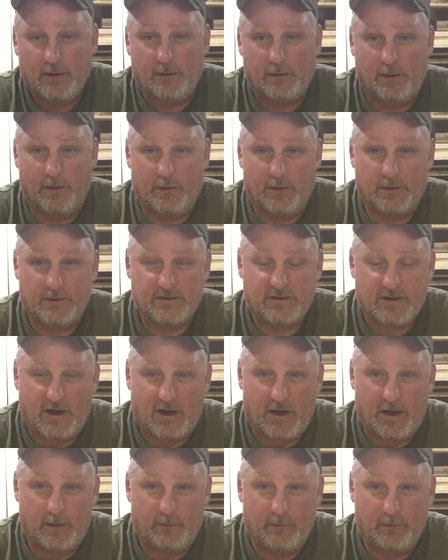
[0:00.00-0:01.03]
Then there's
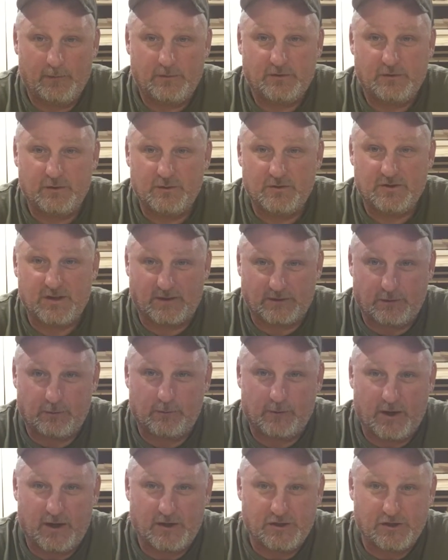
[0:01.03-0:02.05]
time to set the
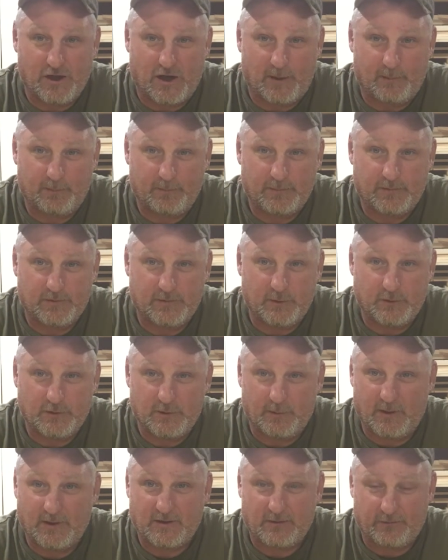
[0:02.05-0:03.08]
range up to
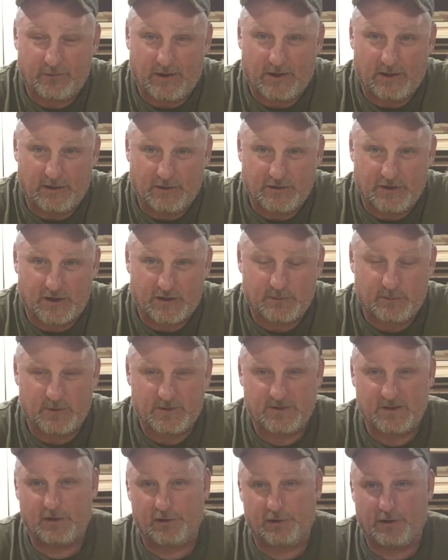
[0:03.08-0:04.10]
make the final adjustments
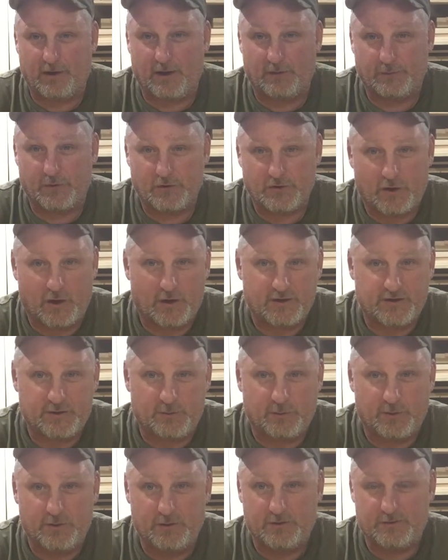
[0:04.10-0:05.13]
to clear out the targets
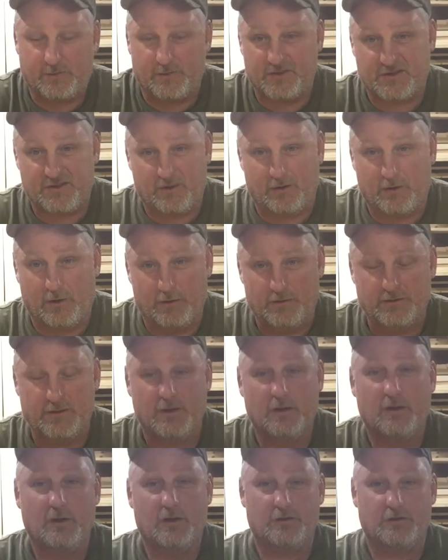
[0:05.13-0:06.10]
that were used for zeros